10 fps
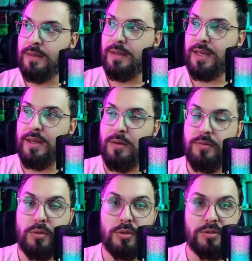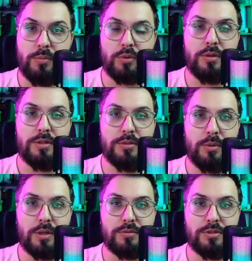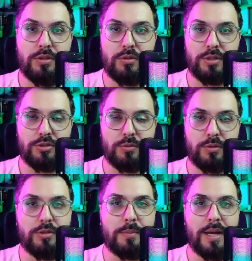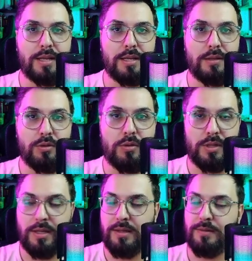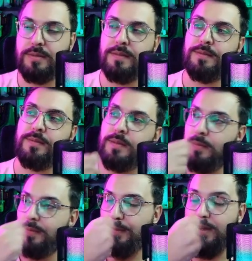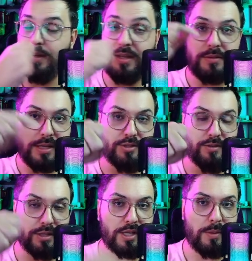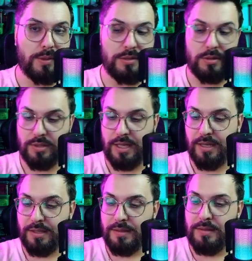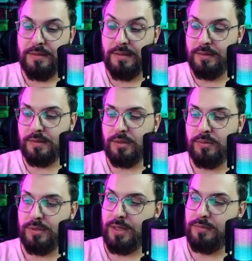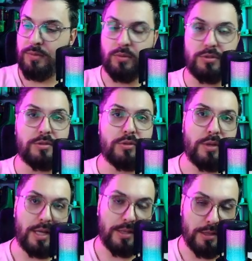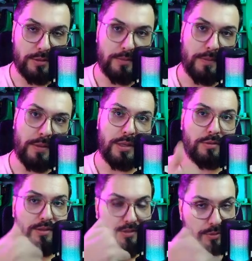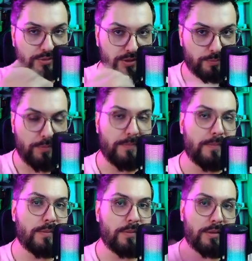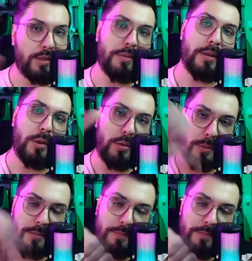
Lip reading: And I'll focus more on this part of integration with the backend, okay? I'll leave it here in the comments, okay? Don't forget, folks, if you like it, give it a thumbs up. If you don't,